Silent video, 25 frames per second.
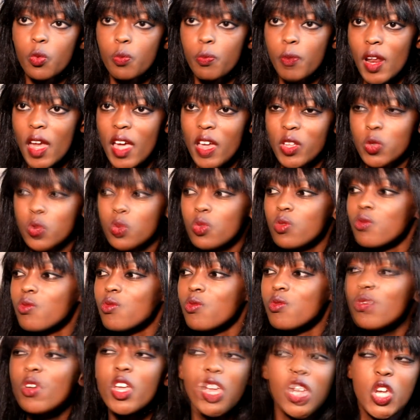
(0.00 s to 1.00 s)
players
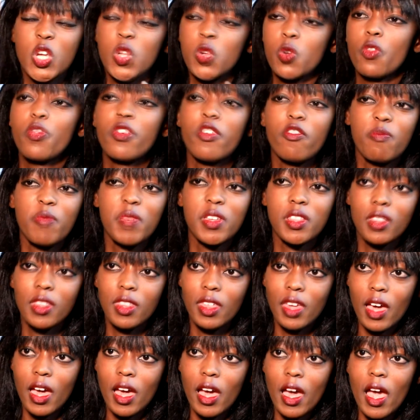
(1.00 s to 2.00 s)
who they've been
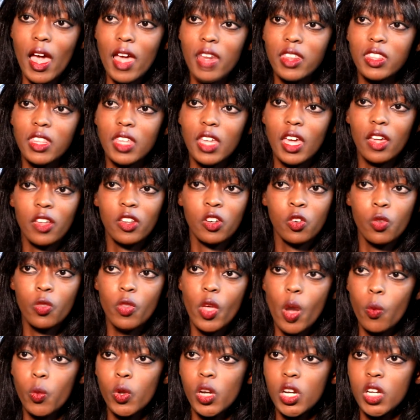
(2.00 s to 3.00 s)
there and
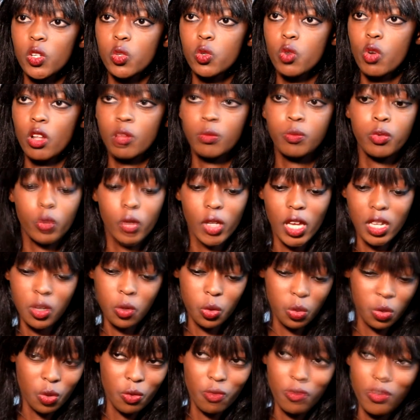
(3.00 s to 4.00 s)
they're willing to help you
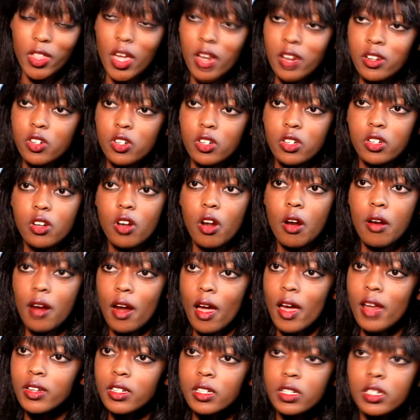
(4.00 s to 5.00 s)
get out of that
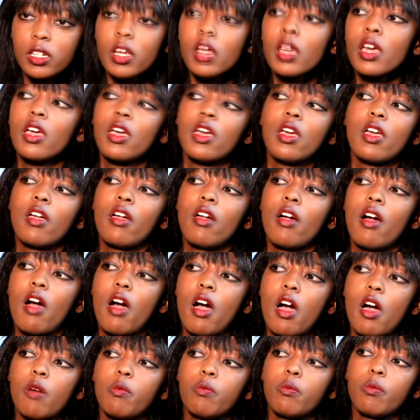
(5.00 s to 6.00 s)
rut,
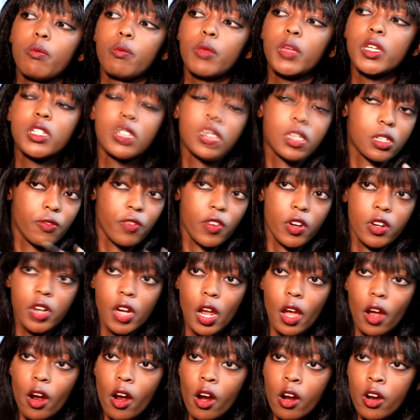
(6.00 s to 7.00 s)
it's
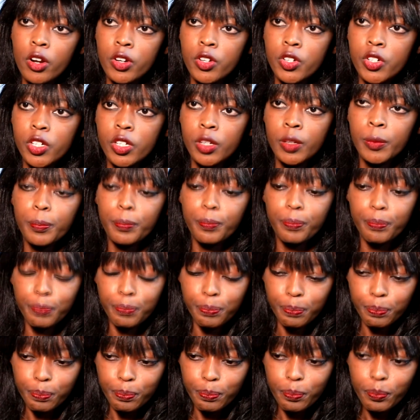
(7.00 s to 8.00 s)
very encouraging.
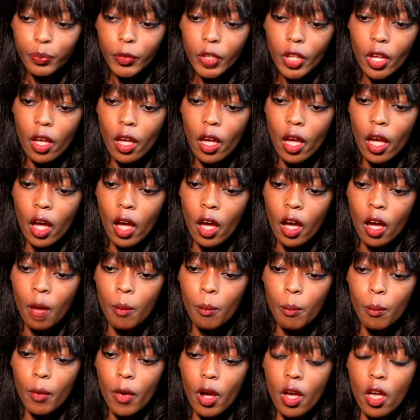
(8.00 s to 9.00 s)

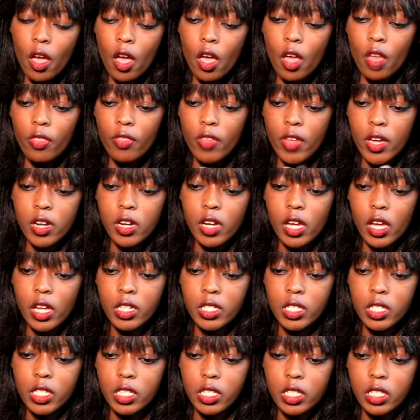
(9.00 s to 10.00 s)
Then
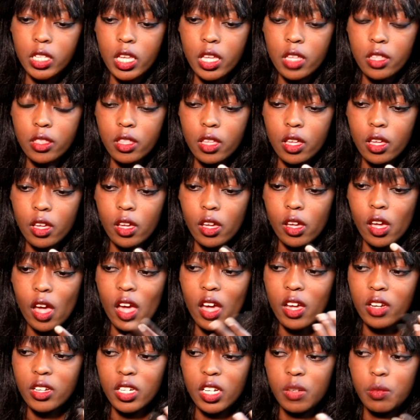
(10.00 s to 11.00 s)
I'd say the
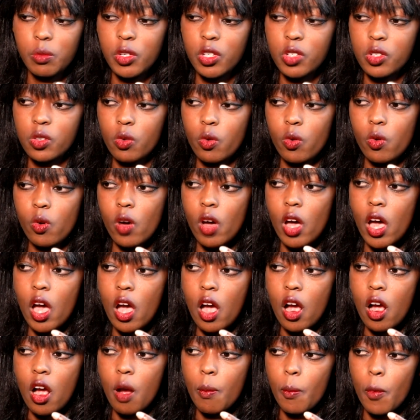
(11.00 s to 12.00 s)
time is
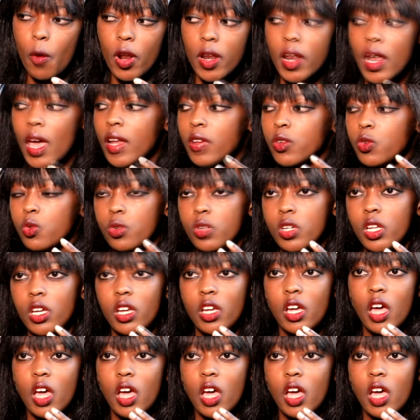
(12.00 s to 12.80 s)
when I had to.